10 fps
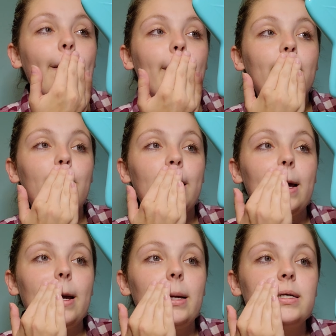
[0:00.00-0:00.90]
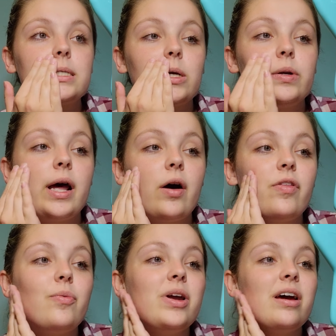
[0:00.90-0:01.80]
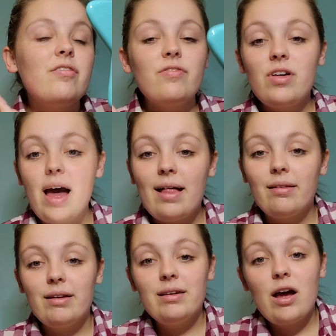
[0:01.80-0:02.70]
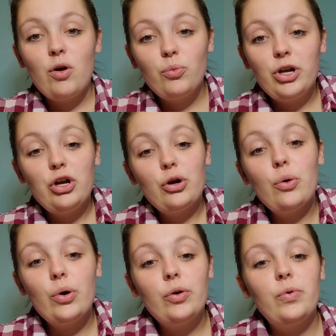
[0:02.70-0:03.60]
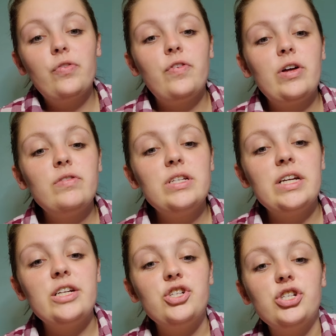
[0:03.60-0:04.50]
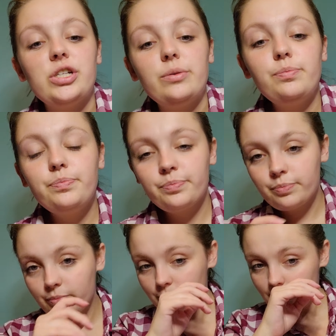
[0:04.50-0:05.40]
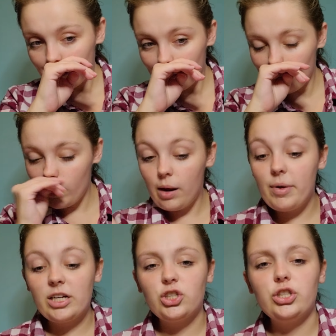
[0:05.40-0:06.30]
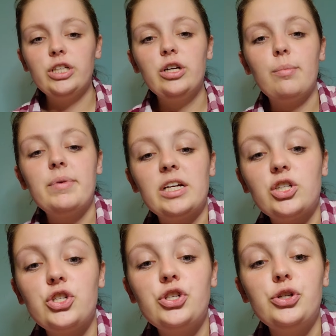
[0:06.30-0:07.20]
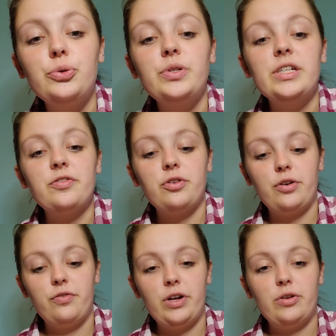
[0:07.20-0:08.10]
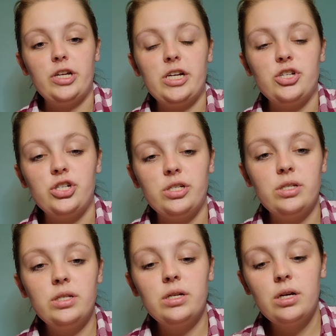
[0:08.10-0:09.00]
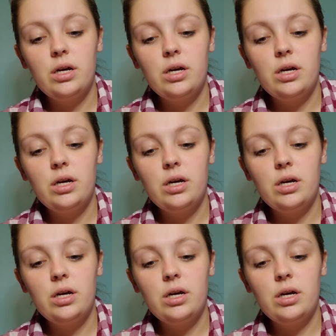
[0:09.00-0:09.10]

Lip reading: Okay, so now that we have that laid down, we can go in with foundation. I'm actually going to mix 2 different foundations.